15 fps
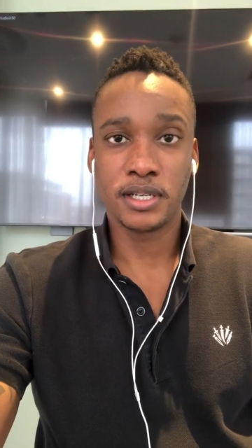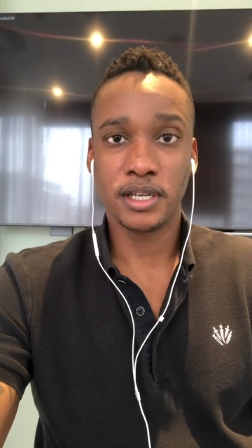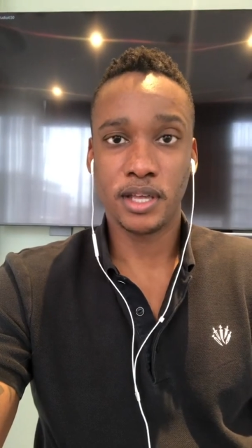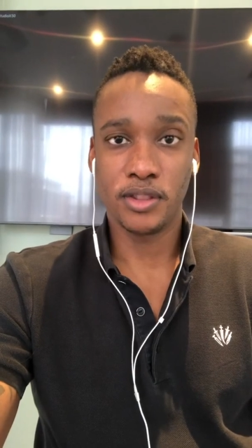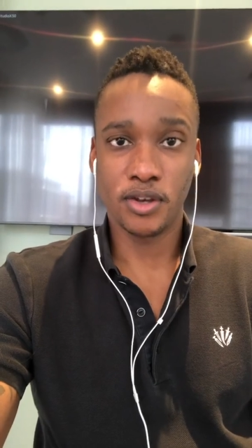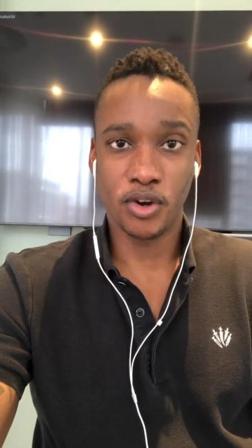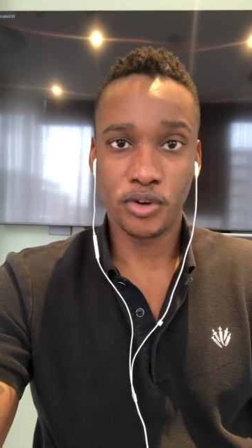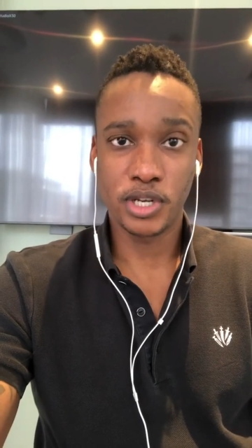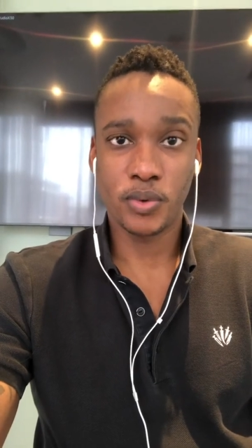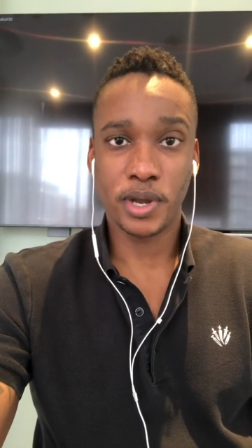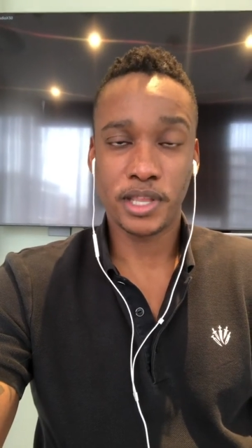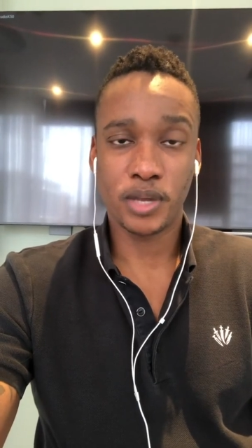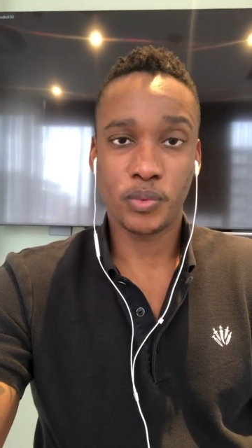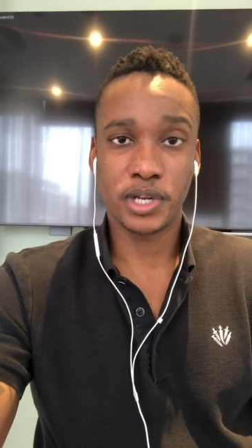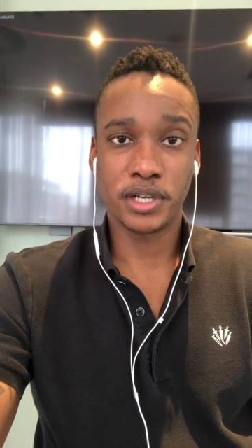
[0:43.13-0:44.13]
And the only
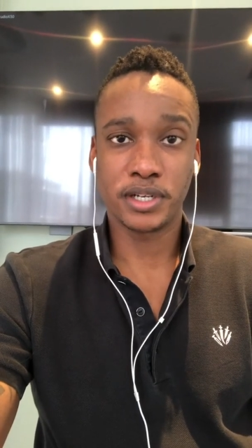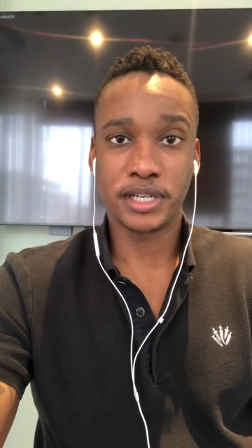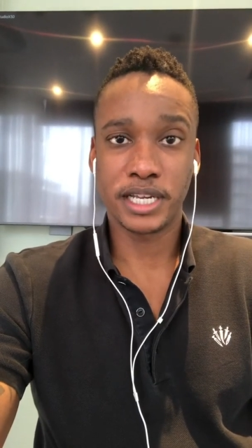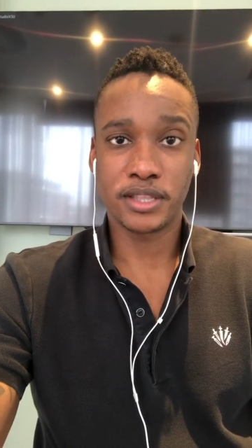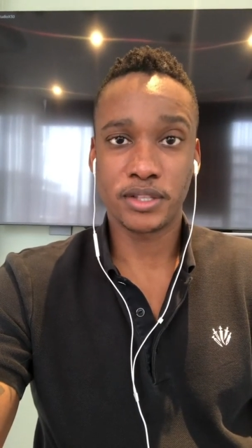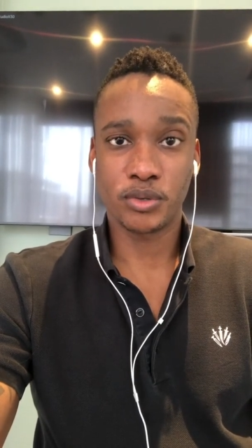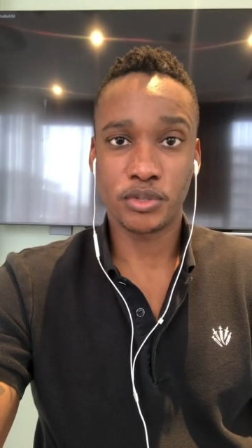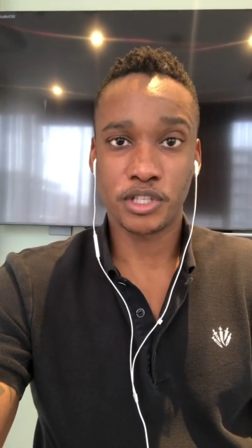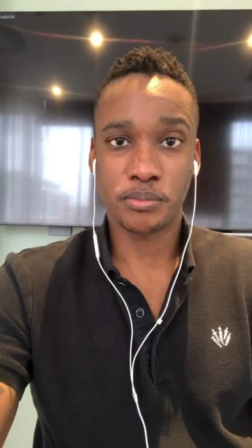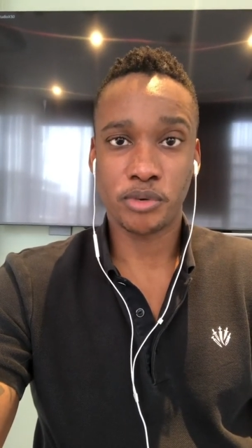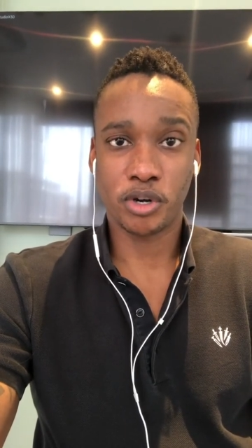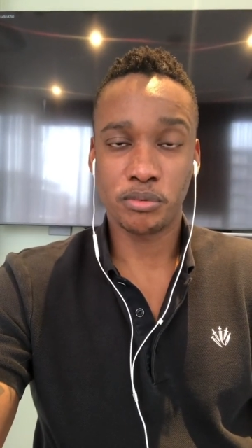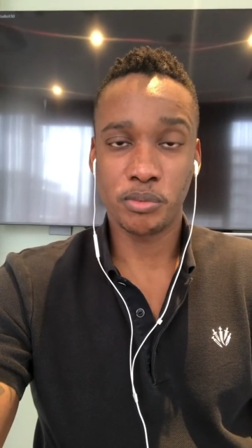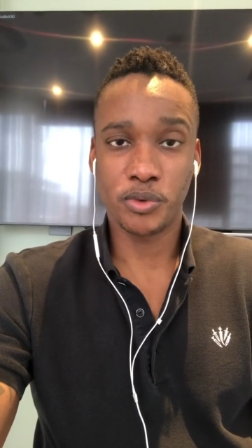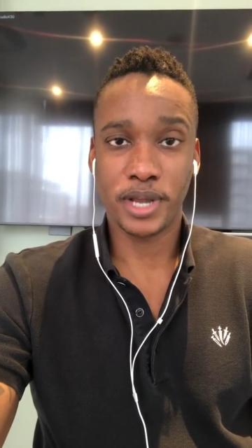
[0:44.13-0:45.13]
way that we're going to get through this
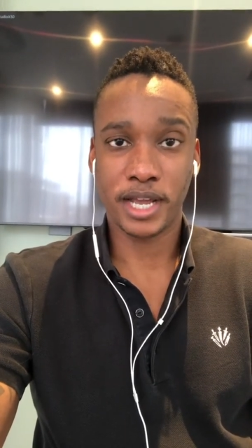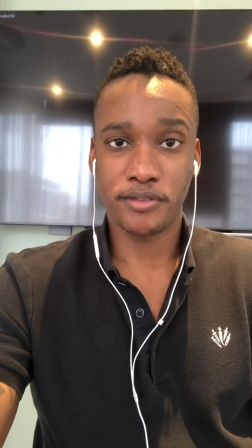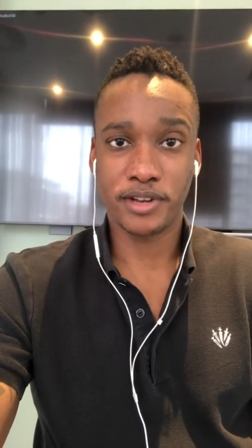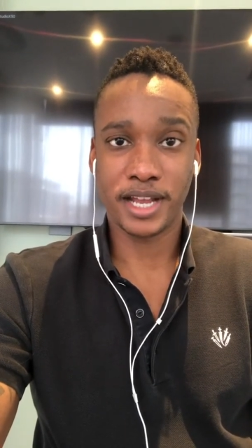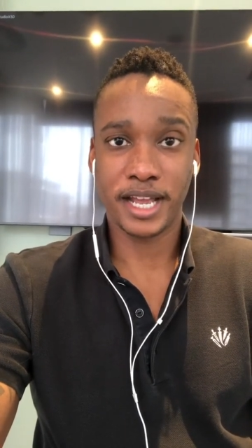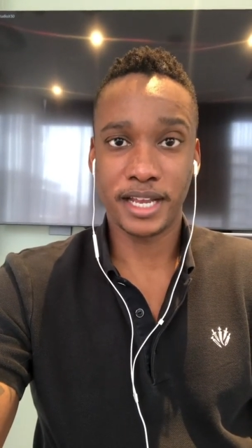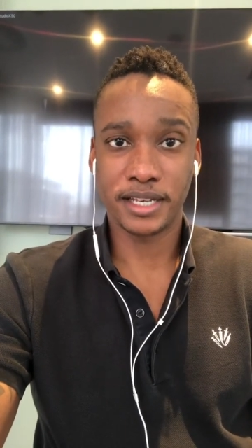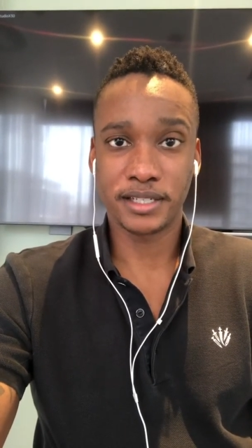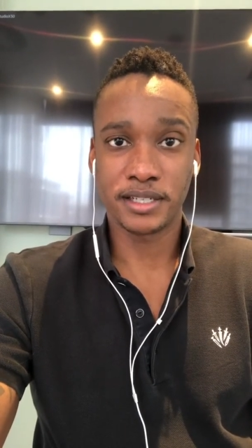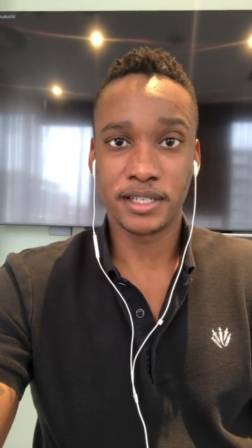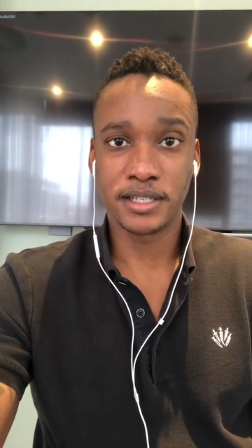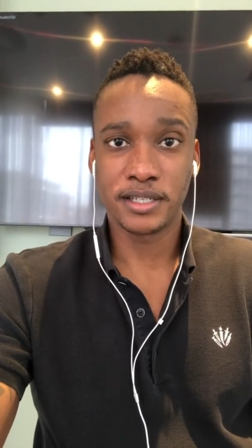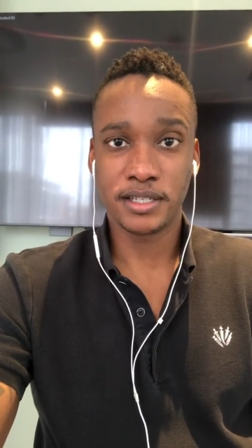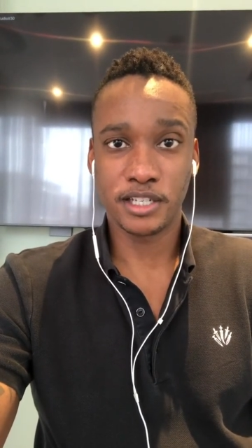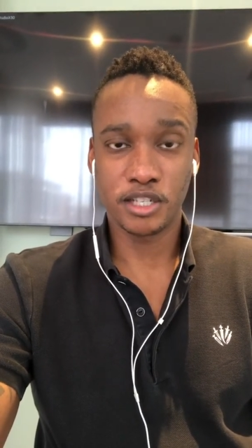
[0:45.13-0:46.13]
problem we have at hand
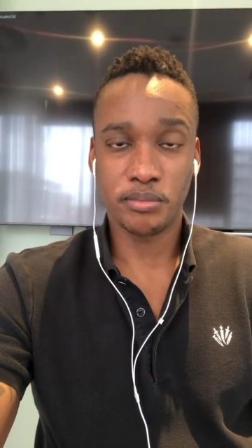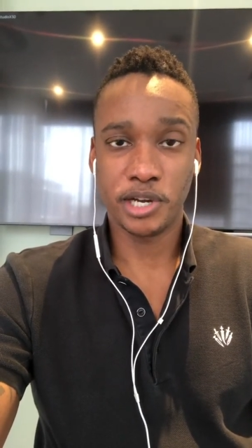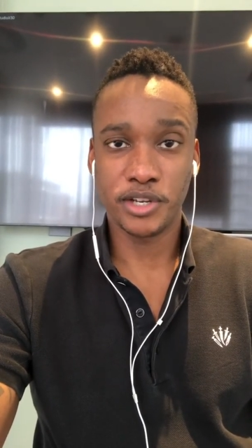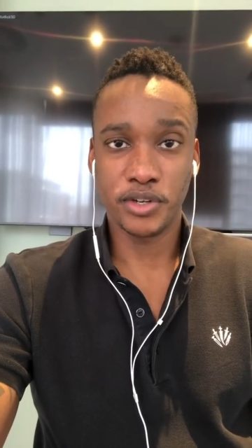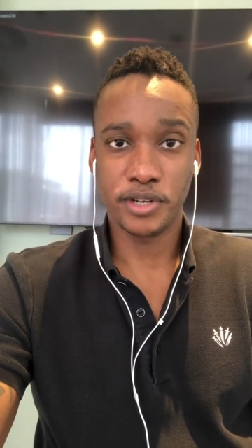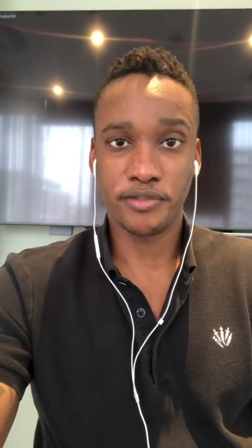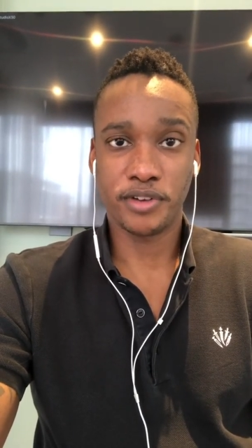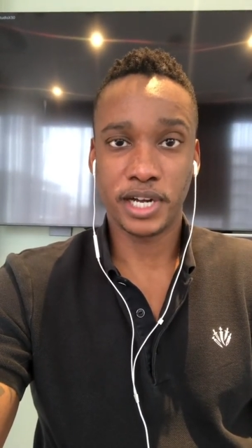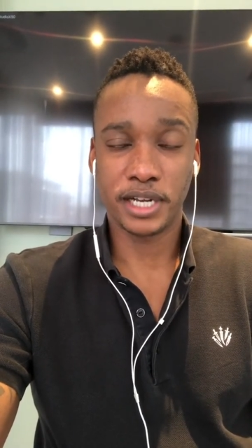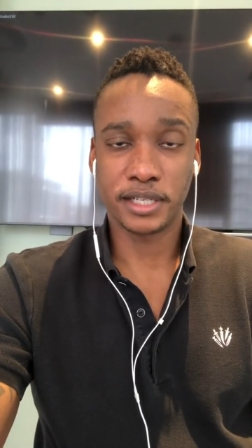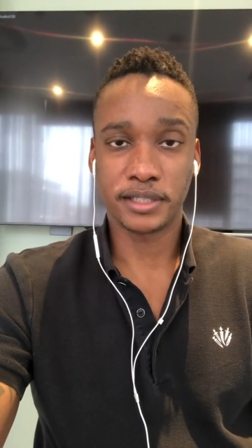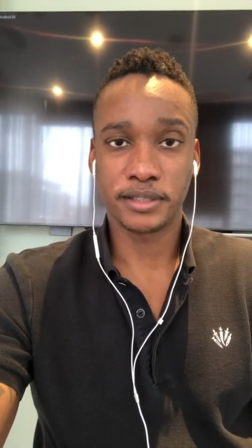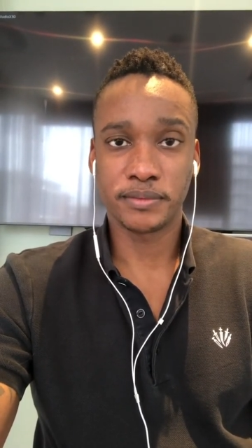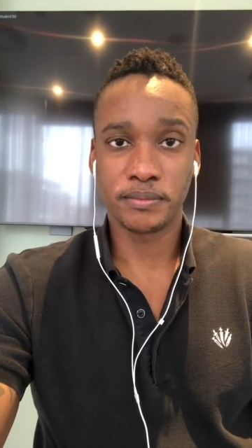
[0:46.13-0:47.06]
is by unifying.